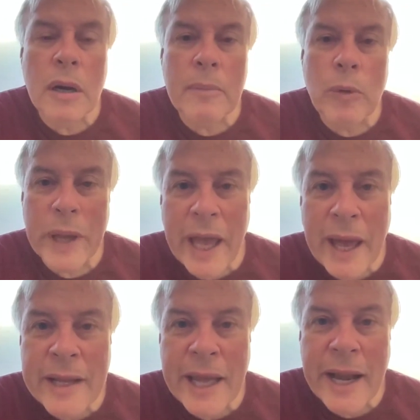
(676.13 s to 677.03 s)
We had
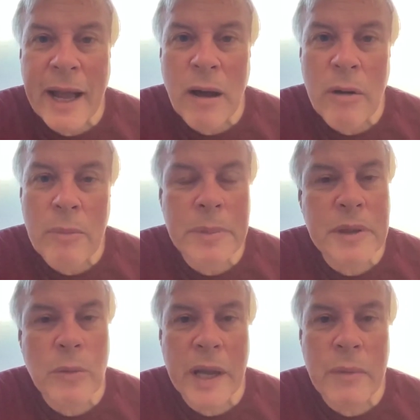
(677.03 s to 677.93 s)
to get out, but
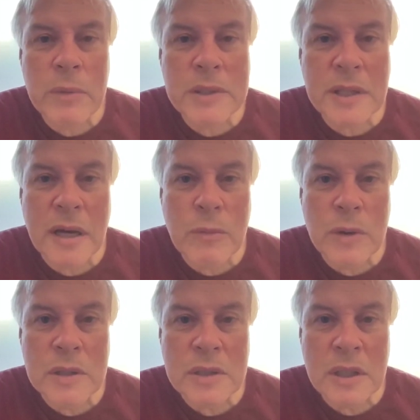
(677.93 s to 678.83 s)
the way it was done
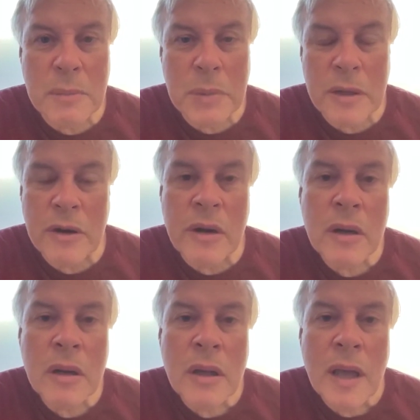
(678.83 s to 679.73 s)
was a blunder.
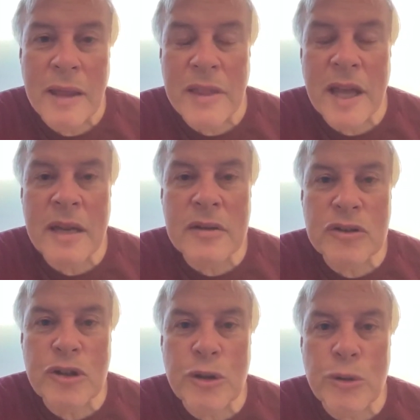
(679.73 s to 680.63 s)
And then
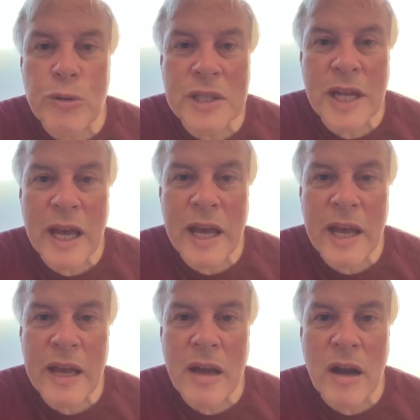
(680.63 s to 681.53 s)
to
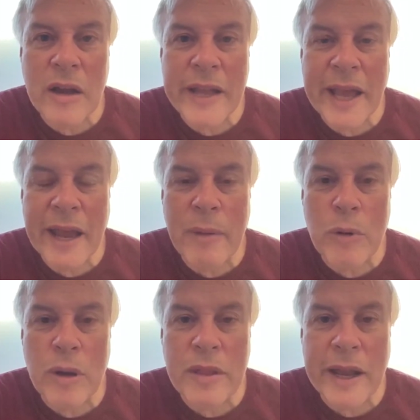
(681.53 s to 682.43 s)
say on
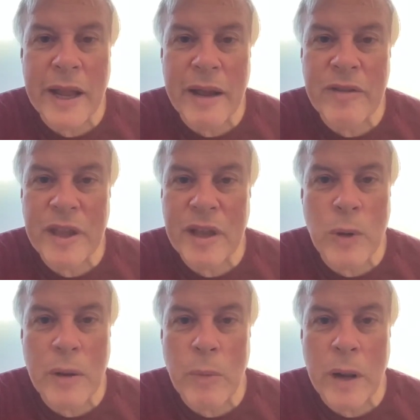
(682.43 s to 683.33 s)
camera that everything
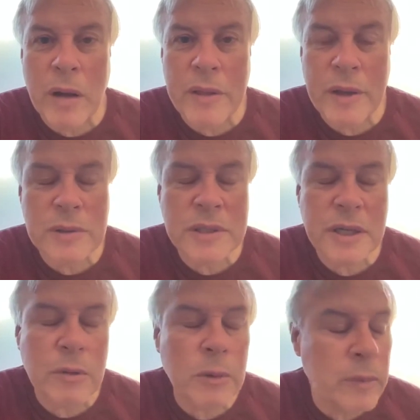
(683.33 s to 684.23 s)
went well, that was
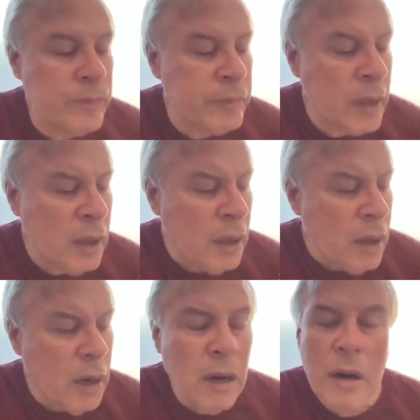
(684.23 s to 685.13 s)
terrible.
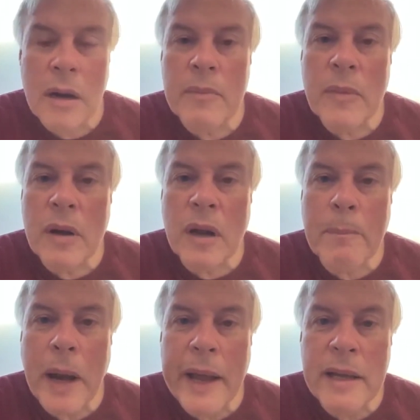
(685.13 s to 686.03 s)

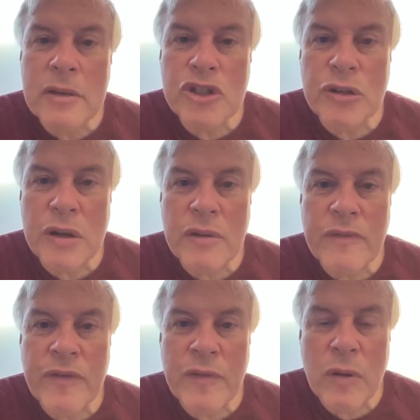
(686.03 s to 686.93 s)
Biden should
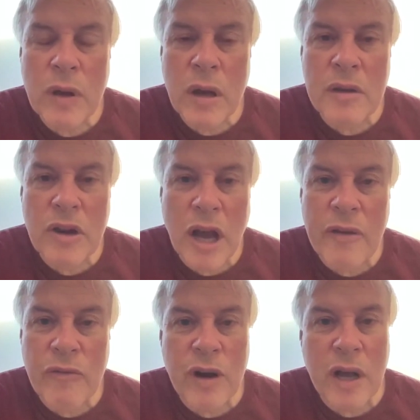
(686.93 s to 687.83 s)
have
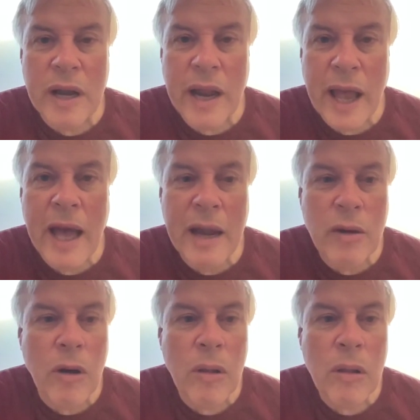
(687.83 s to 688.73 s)
not run at
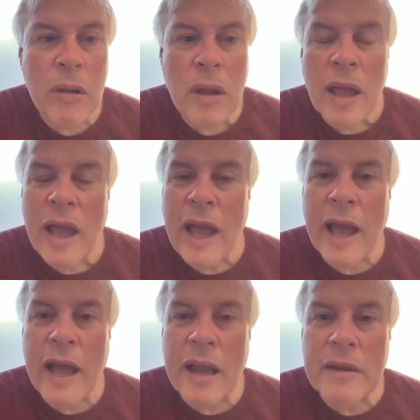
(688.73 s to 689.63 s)
all.
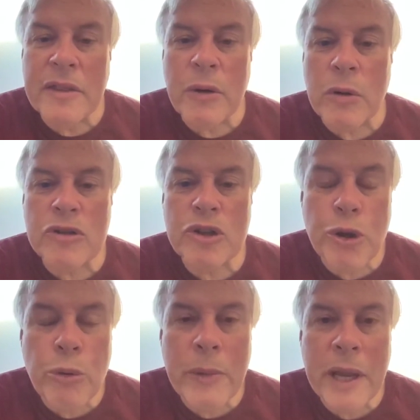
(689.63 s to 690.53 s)
And there were
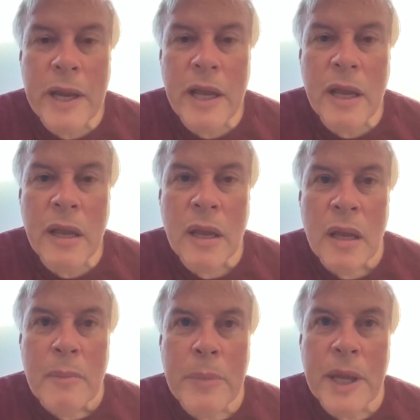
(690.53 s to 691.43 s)
too many
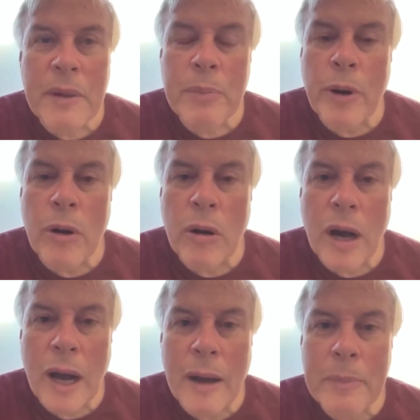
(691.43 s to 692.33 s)
people
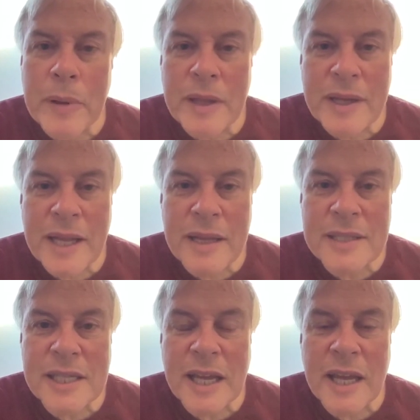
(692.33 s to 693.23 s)
up in the
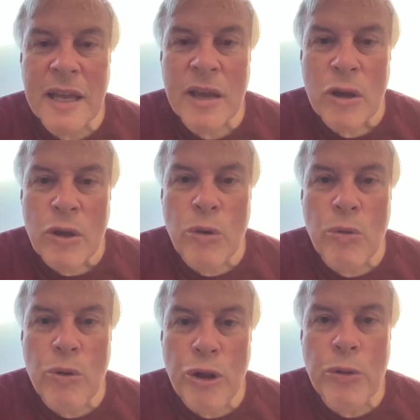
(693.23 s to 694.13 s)
DNC who
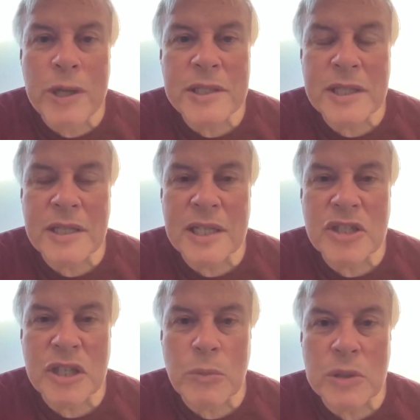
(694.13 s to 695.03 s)
knew his
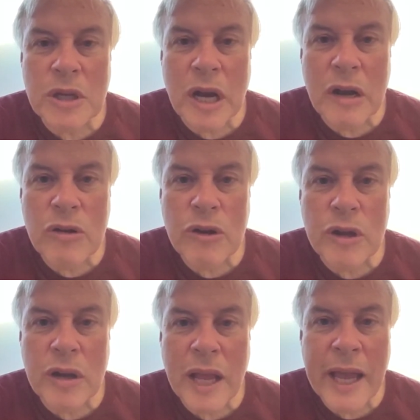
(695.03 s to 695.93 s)
condition was not
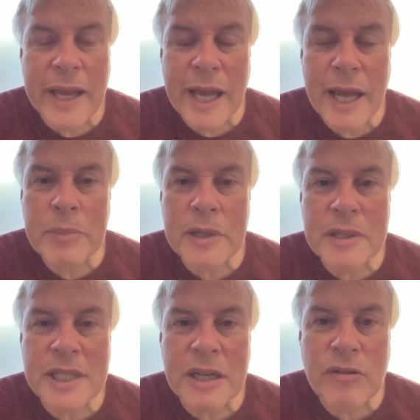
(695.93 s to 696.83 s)
good and kept it a
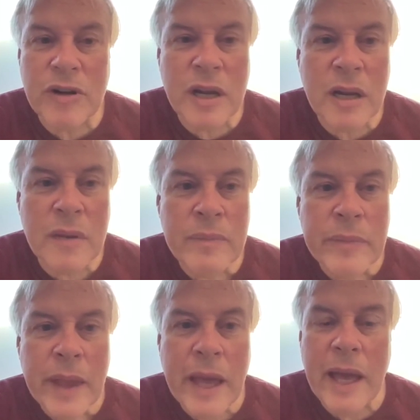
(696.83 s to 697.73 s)
secret.
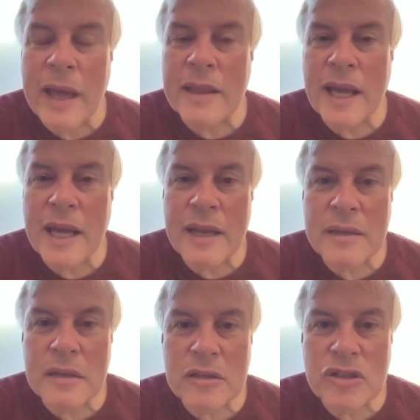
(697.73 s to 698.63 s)
And
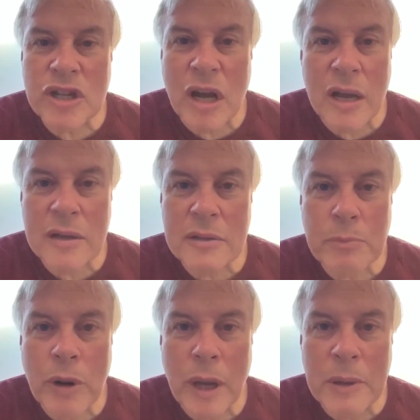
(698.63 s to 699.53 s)
that shocked
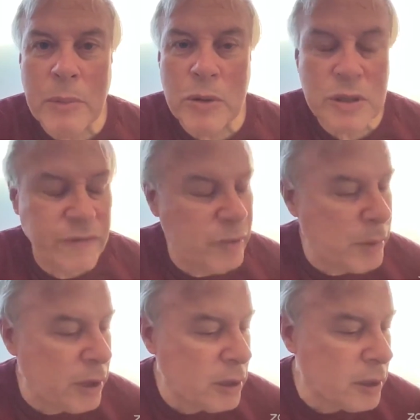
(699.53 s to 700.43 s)
probably most of
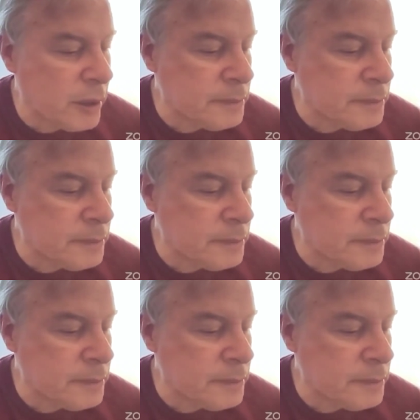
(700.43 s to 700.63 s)
America.